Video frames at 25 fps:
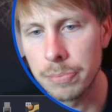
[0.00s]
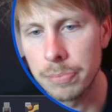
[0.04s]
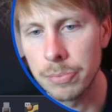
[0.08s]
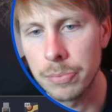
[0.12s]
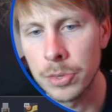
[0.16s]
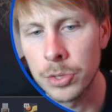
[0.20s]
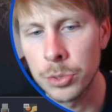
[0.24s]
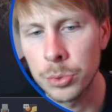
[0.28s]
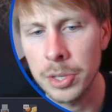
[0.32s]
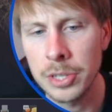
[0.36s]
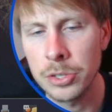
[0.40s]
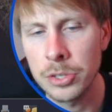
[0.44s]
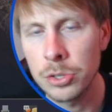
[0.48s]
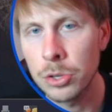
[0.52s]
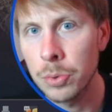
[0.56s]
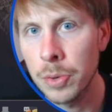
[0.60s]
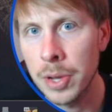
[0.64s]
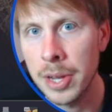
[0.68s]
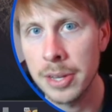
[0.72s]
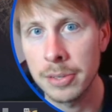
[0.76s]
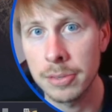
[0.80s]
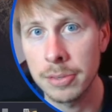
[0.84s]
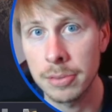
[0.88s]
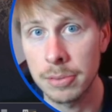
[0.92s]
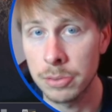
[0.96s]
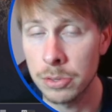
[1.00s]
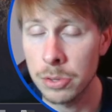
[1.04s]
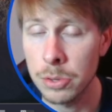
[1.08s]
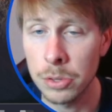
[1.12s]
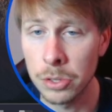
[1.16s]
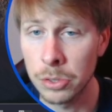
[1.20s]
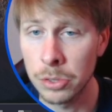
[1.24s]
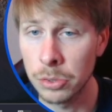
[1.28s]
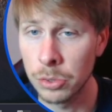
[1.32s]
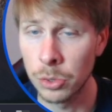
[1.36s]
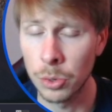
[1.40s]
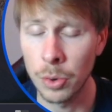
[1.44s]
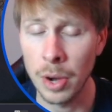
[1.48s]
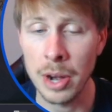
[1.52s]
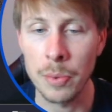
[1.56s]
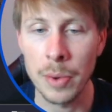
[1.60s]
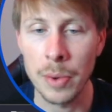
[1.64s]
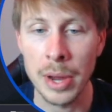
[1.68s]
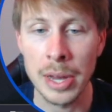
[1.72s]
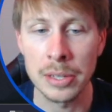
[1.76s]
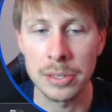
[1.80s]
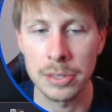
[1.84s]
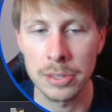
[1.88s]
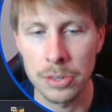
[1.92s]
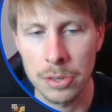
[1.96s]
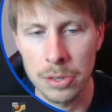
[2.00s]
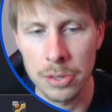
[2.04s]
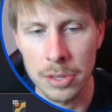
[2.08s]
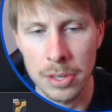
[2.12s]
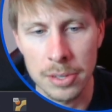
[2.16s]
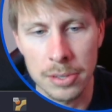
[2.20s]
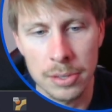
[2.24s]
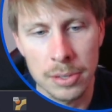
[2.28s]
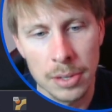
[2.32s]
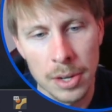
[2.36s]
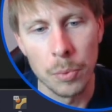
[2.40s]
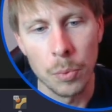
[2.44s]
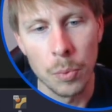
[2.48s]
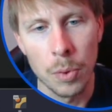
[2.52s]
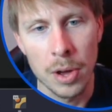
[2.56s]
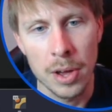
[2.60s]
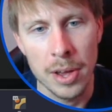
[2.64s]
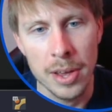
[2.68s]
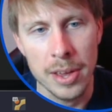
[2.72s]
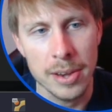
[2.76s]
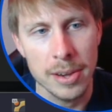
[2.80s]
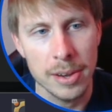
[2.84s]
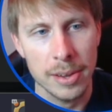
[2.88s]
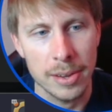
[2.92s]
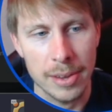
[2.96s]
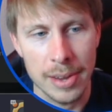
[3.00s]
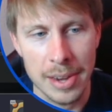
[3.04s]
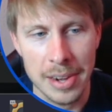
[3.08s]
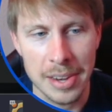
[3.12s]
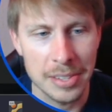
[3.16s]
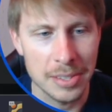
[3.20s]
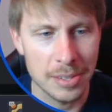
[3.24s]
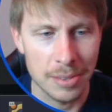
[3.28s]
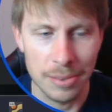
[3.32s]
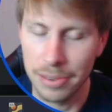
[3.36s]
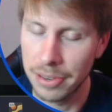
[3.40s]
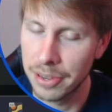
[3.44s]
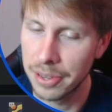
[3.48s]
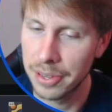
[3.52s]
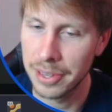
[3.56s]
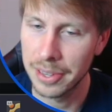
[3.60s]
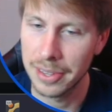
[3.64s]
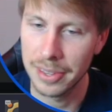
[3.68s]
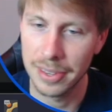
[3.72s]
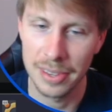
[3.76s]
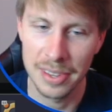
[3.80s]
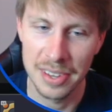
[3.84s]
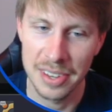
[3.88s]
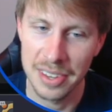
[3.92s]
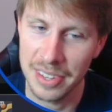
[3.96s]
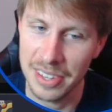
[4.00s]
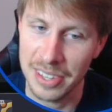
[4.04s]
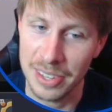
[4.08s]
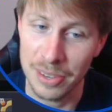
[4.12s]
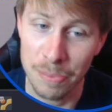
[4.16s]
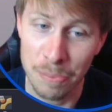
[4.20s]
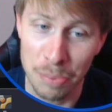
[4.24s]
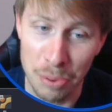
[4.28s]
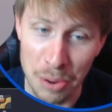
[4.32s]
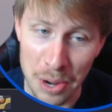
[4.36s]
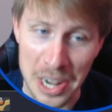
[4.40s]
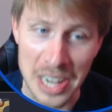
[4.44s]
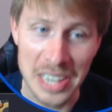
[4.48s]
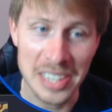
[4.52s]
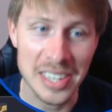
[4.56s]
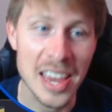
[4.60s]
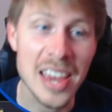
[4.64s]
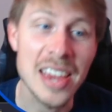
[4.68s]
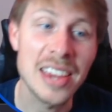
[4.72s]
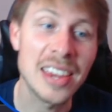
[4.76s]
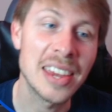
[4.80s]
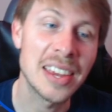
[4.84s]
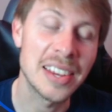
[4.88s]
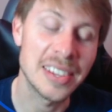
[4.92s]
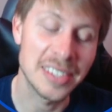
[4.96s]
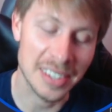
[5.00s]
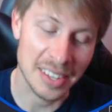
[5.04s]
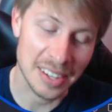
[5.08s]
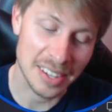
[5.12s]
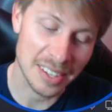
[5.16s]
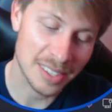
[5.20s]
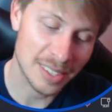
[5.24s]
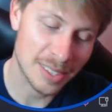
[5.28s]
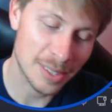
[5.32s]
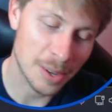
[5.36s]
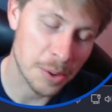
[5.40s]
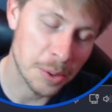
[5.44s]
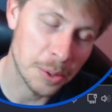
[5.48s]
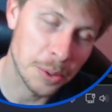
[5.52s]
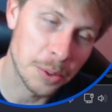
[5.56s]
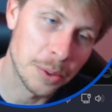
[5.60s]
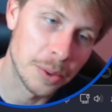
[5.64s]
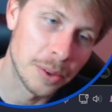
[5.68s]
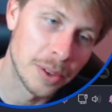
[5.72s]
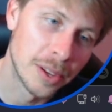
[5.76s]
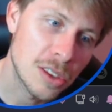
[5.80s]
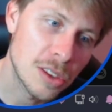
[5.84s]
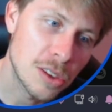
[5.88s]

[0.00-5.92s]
There's really two ways, two great ways to do this. One, and it's it's pretty dang easy. It's so cool.